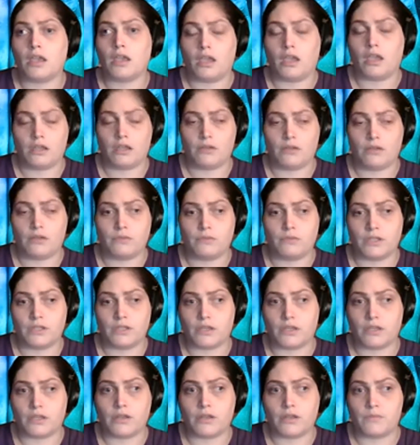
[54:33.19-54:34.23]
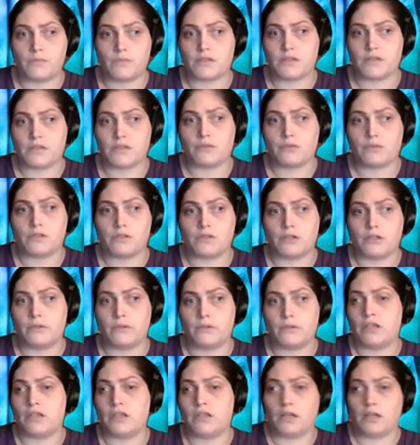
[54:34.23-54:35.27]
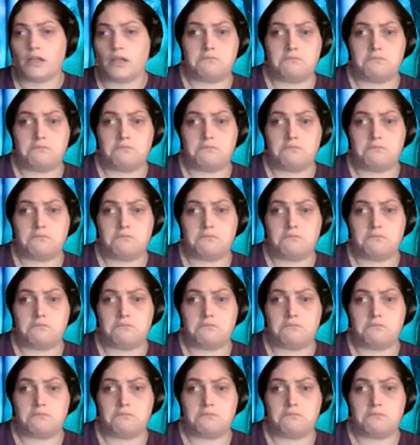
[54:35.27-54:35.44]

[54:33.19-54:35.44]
And when it comes down to it,